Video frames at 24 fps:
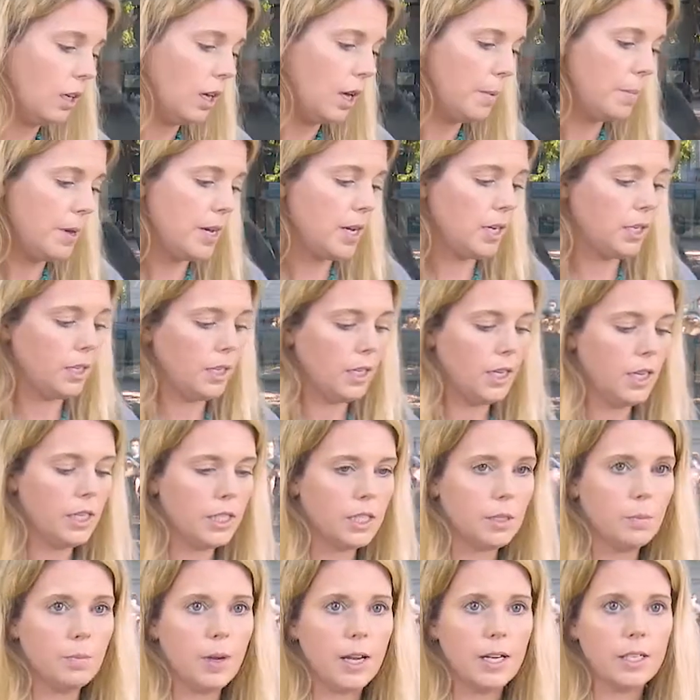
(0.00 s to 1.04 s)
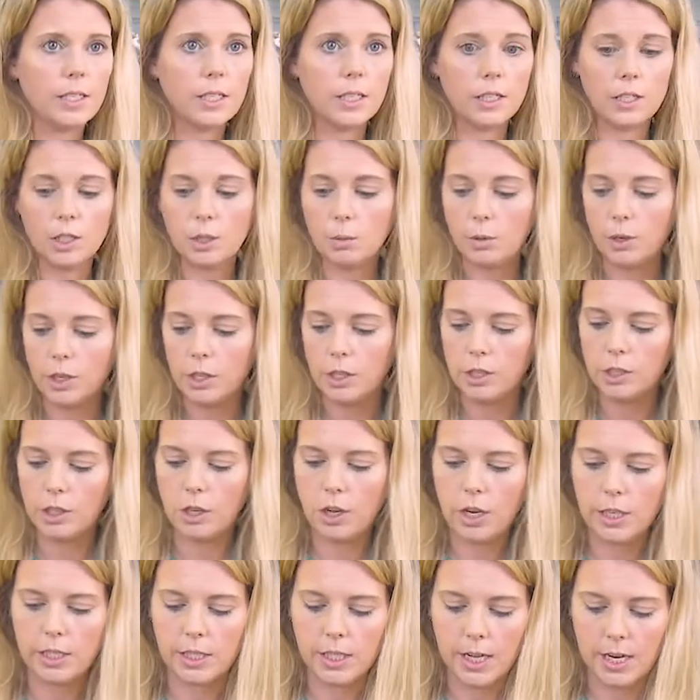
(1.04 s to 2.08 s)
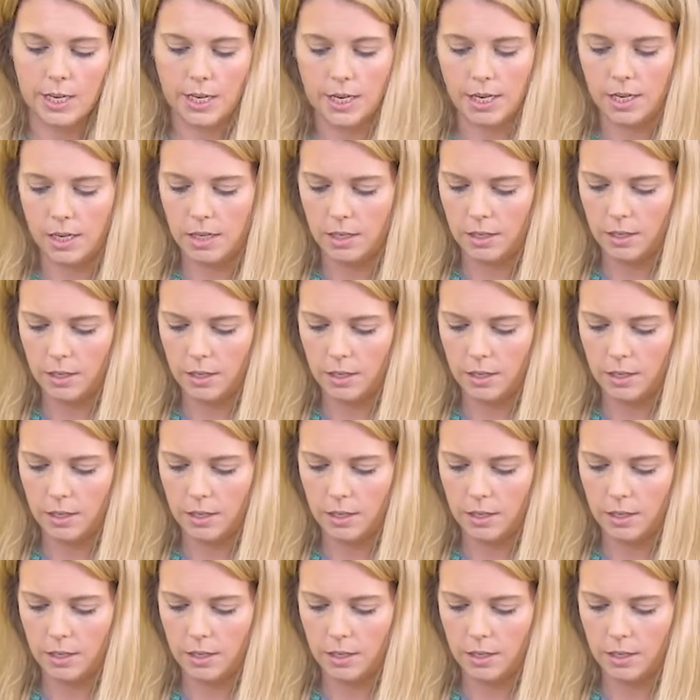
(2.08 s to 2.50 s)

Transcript: It's amazing. So we're going to toss that in.